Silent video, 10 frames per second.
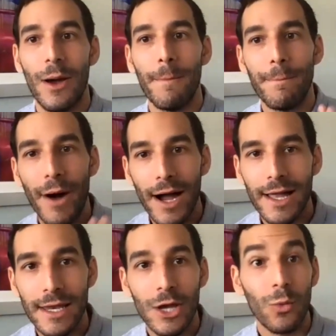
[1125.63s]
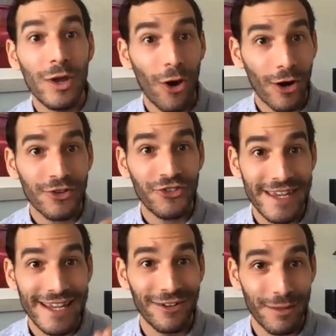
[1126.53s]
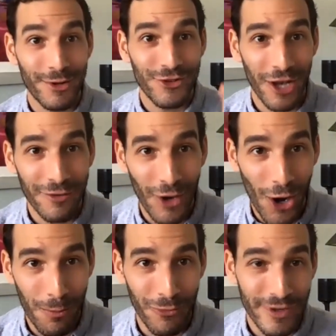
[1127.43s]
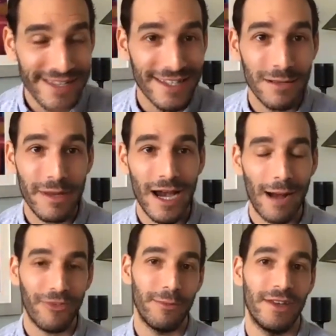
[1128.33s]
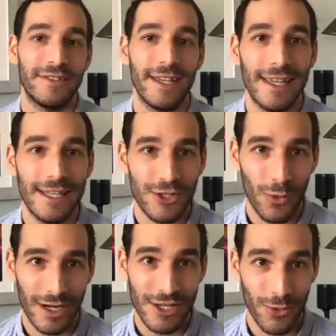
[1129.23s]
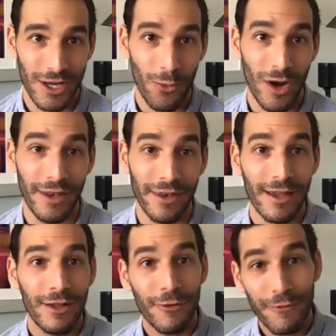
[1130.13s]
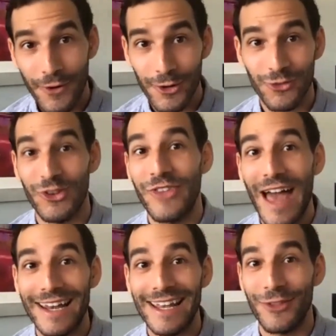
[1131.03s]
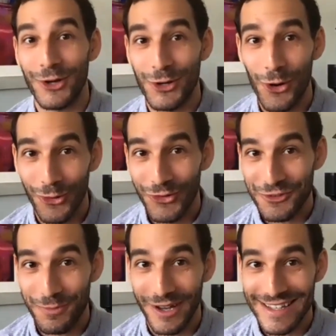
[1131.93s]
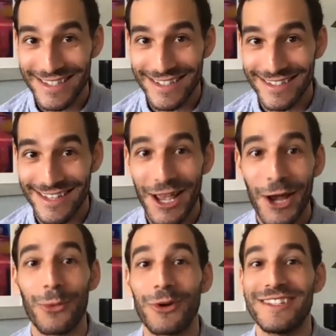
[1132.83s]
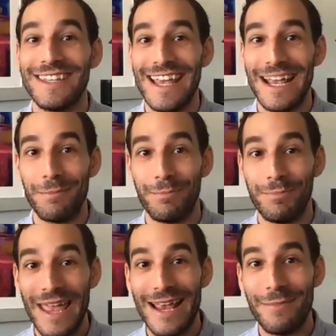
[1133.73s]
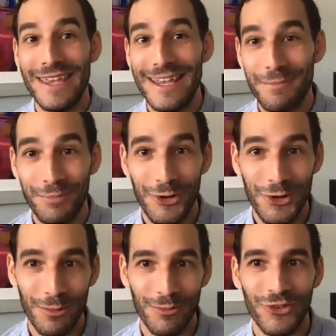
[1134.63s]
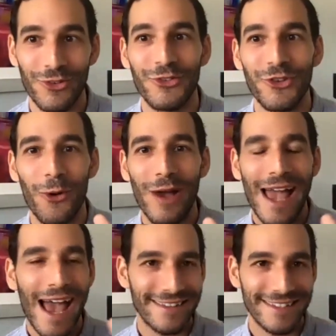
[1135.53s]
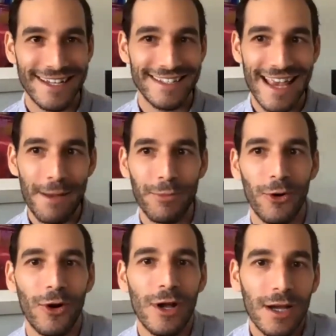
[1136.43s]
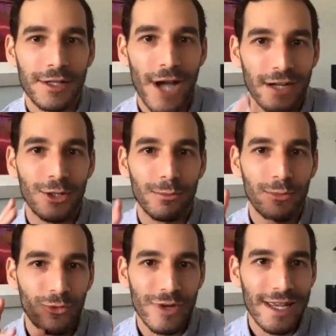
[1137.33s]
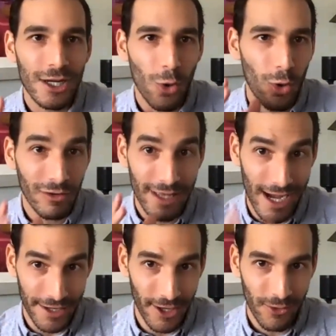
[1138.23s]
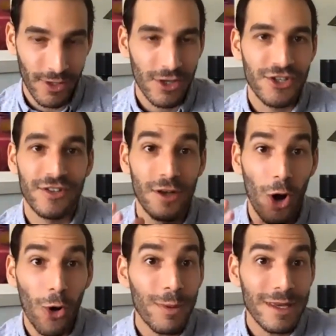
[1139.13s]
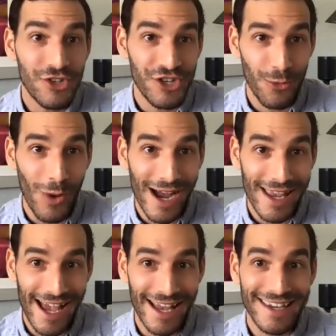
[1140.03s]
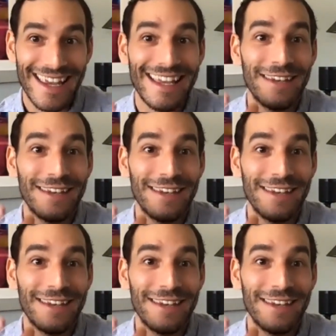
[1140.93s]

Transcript: But we are seeing glimmers of hope, reason to be optimistic in 2021. The first is that in the coldest places, we're seeing baby booms. So as an example, Dr. Maria Corgliano, she's an OBGYN in